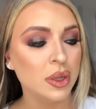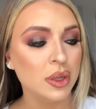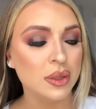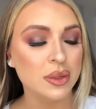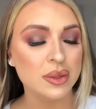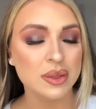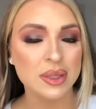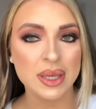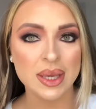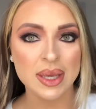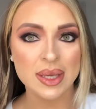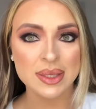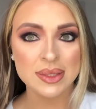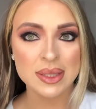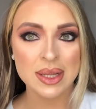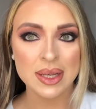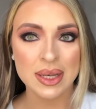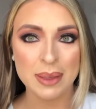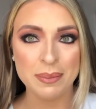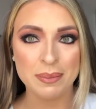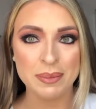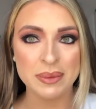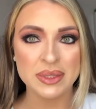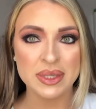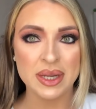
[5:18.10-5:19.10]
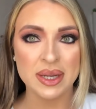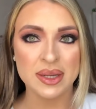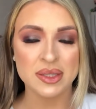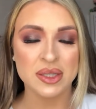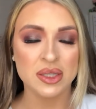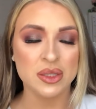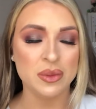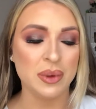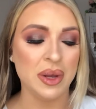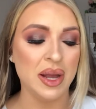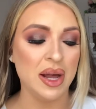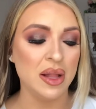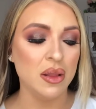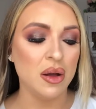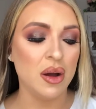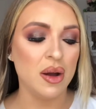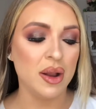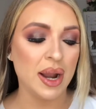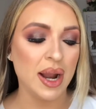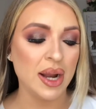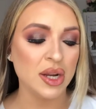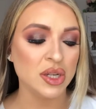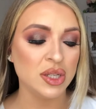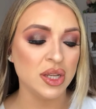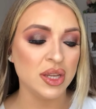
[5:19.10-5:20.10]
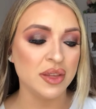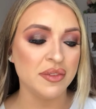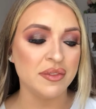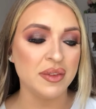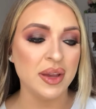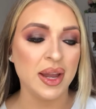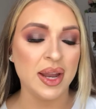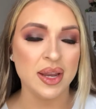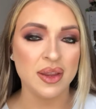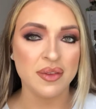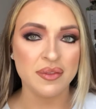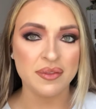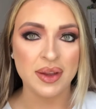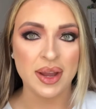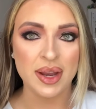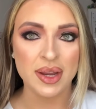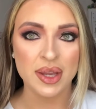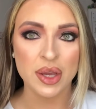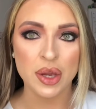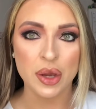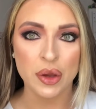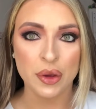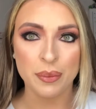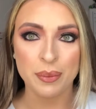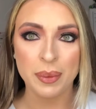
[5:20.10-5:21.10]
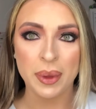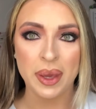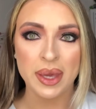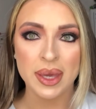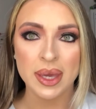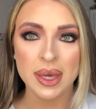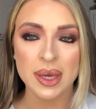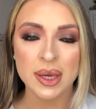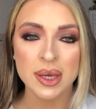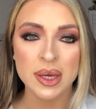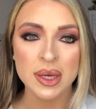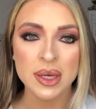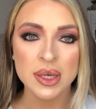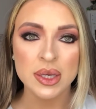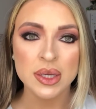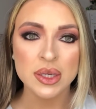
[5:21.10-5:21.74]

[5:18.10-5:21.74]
These lipsticks as well are actually very, very opaque.